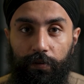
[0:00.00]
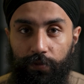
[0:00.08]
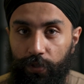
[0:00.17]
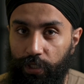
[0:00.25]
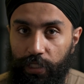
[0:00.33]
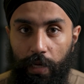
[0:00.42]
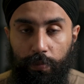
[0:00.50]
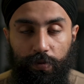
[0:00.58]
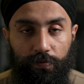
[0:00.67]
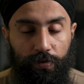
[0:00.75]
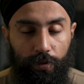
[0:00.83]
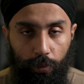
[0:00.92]
for example,
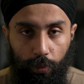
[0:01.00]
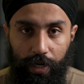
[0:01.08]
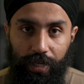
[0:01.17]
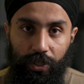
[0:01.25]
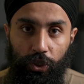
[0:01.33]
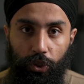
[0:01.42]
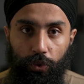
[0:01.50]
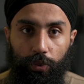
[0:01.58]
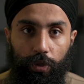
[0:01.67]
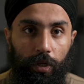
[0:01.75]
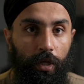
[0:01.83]
for a wedding shoot.